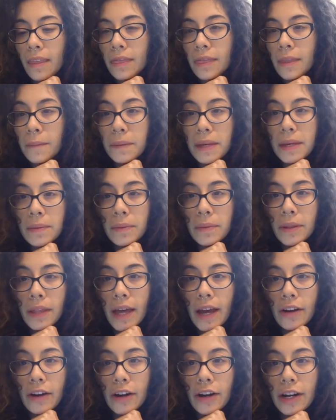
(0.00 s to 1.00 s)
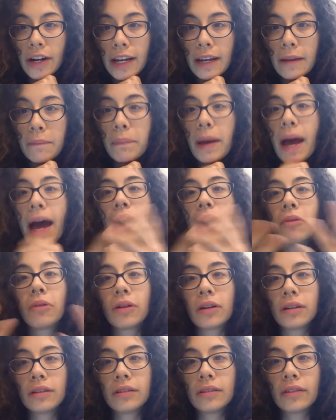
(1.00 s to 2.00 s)
the people that are in
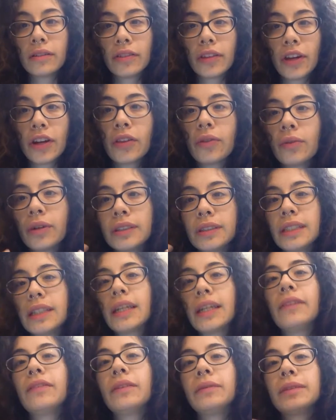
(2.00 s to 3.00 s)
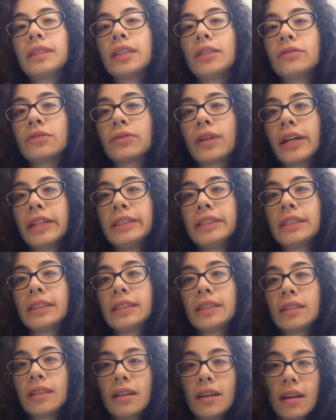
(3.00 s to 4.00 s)
power they're the ones that give themselves rights.
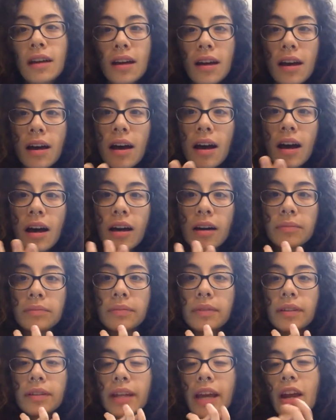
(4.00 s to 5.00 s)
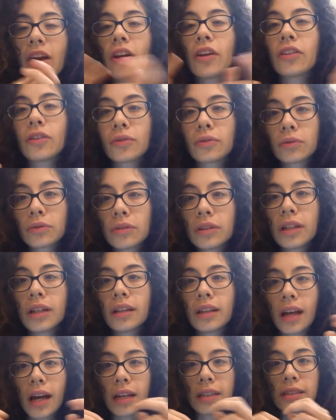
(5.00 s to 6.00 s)
They are the ruling
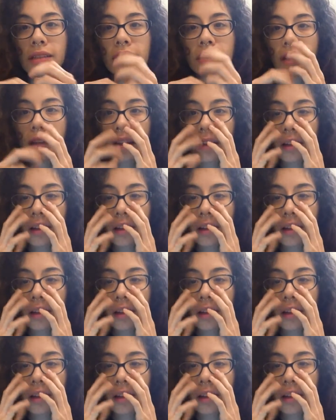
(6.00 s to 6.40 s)
class.